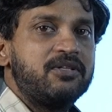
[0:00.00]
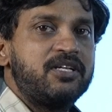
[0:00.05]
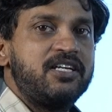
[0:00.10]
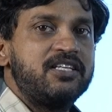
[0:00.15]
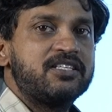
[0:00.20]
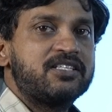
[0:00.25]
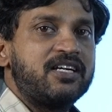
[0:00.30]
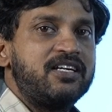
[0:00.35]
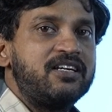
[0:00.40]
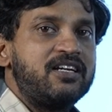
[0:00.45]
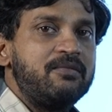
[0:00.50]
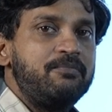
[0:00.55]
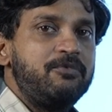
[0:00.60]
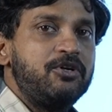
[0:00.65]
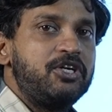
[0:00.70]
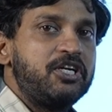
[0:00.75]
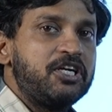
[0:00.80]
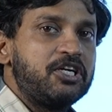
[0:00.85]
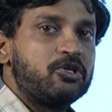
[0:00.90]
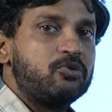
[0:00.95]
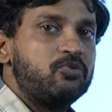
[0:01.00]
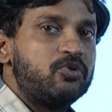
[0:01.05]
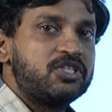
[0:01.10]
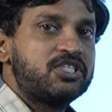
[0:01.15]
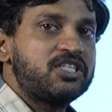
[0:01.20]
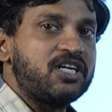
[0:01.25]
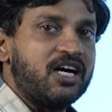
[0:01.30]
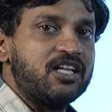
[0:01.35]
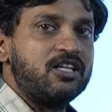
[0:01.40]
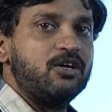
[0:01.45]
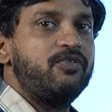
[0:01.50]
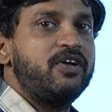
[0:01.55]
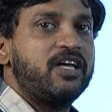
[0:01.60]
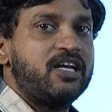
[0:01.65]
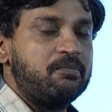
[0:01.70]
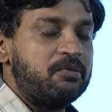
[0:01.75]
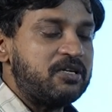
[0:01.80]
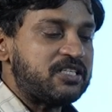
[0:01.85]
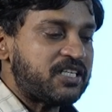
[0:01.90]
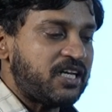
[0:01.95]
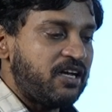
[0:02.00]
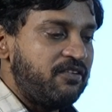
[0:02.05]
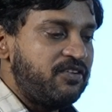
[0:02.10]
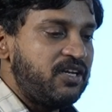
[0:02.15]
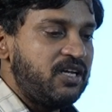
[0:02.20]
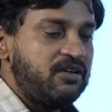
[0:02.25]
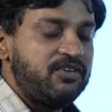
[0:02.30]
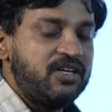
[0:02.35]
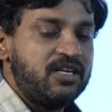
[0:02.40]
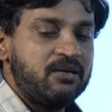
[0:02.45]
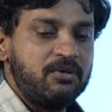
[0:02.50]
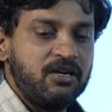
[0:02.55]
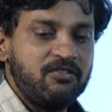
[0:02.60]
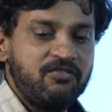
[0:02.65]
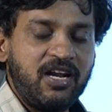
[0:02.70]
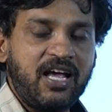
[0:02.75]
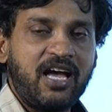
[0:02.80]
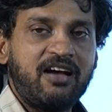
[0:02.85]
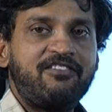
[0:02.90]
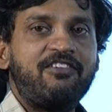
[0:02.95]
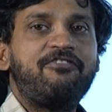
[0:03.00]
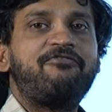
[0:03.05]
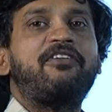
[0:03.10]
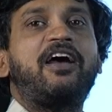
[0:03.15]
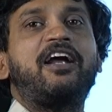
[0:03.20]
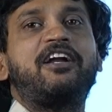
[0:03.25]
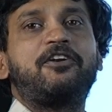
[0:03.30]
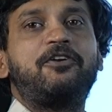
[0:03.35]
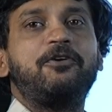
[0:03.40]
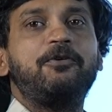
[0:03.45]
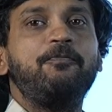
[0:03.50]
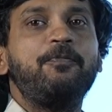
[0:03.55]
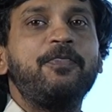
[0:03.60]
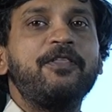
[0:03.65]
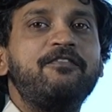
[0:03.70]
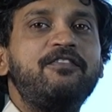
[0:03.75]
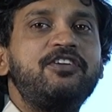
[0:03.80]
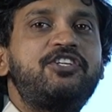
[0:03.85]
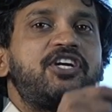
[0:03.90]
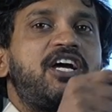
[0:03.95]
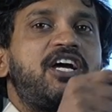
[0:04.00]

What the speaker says: that is contributing towards the other variables. Every variable will have a factor which